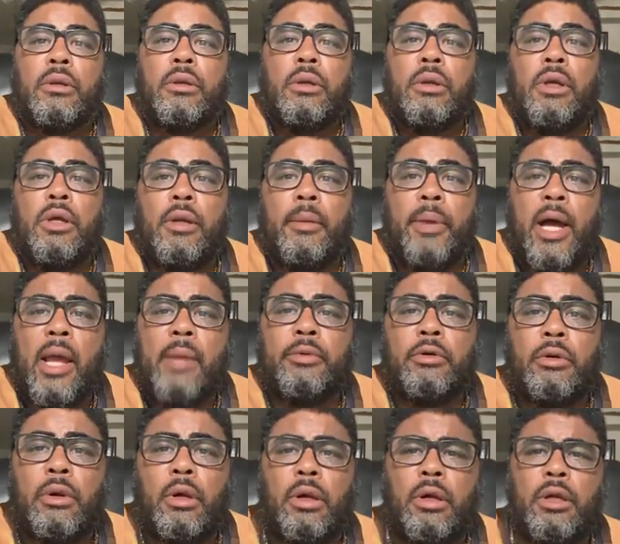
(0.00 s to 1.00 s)
Yeah, the
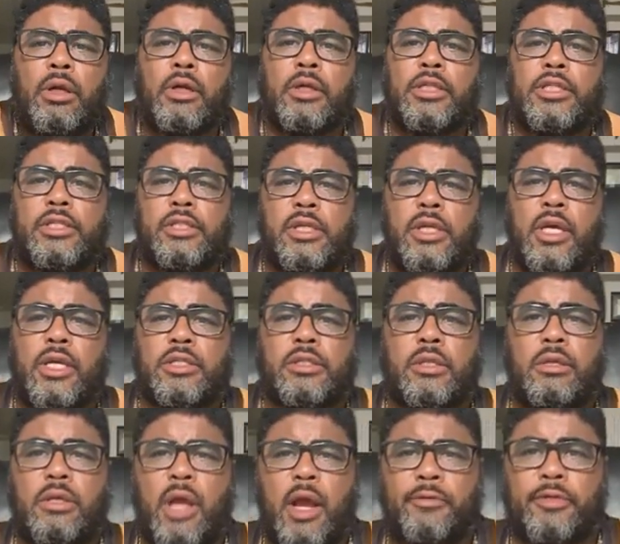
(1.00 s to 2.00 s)
Bible clearly
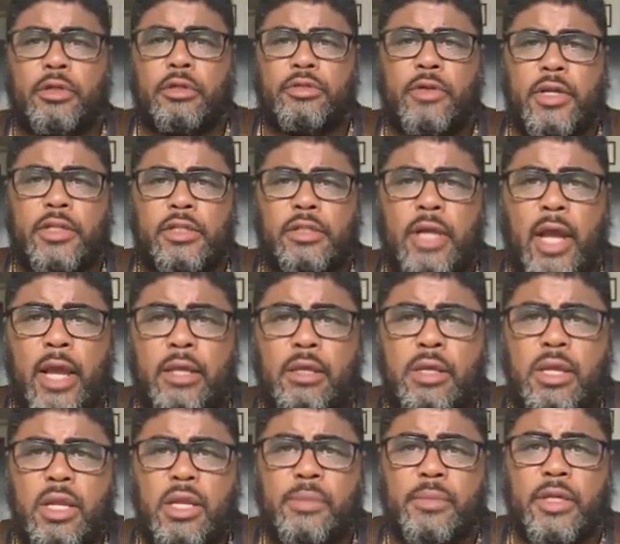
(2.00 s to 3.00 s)
says, never trust thy
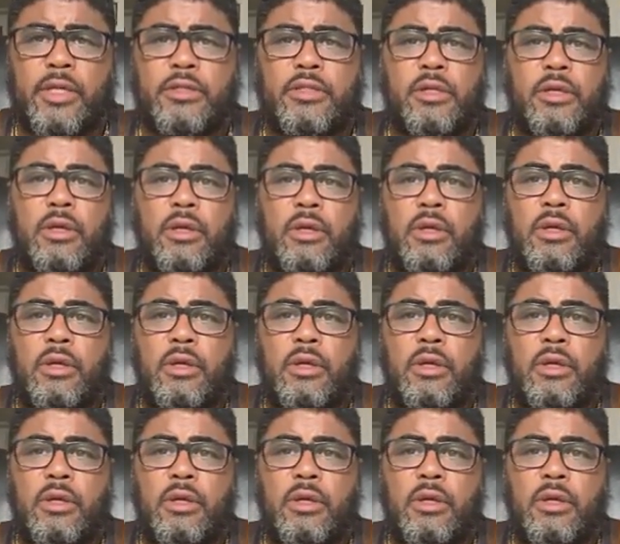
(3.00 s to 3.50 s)
enemies.